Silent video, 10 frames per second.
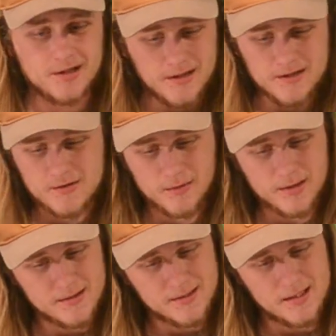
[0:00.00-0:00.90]
this one
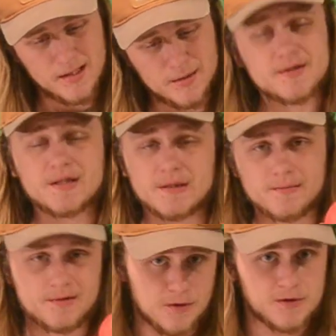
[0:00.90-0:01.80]
is
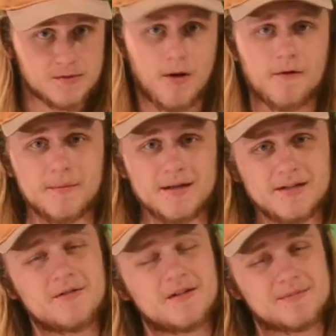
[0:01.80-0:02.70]
too small for me to
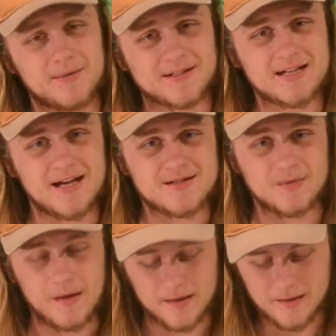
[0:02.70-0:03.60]
do the split test
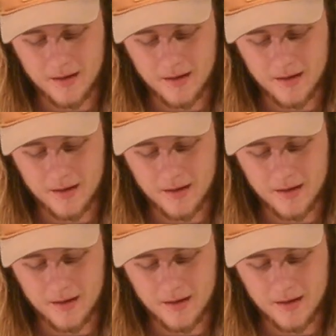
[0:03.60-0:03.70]
with.